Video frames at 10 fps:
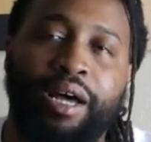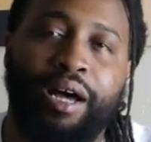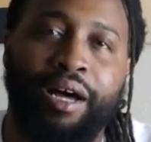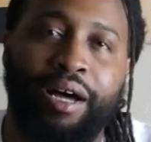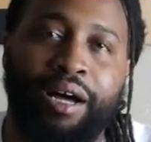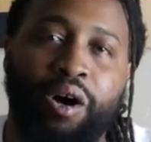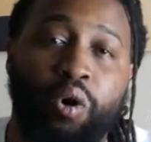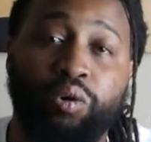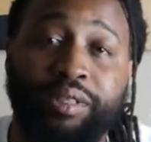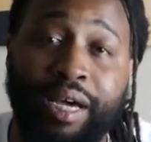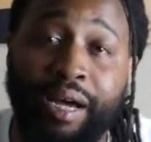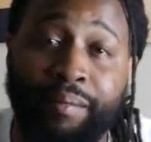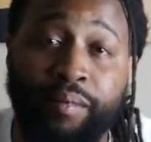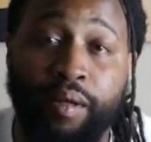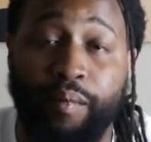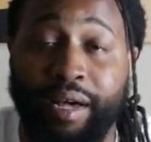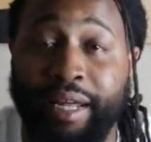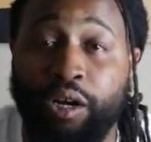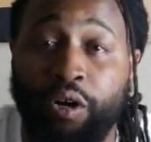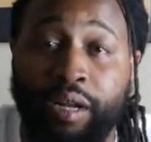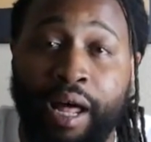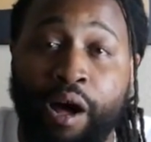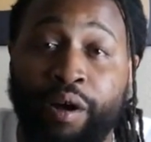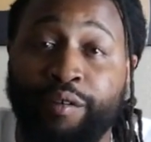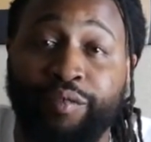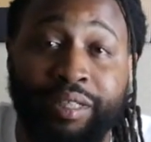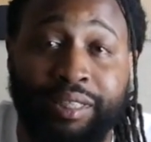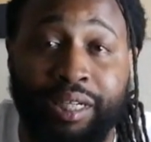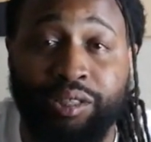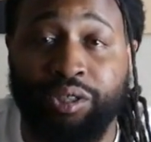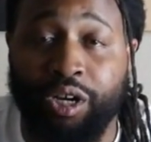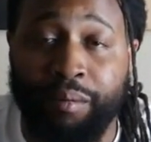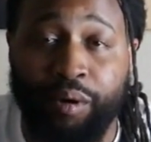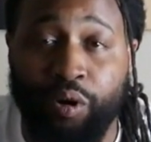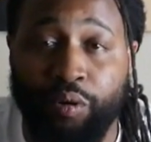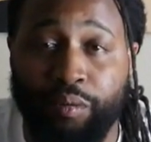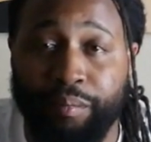Whole time while they all out at recess talking about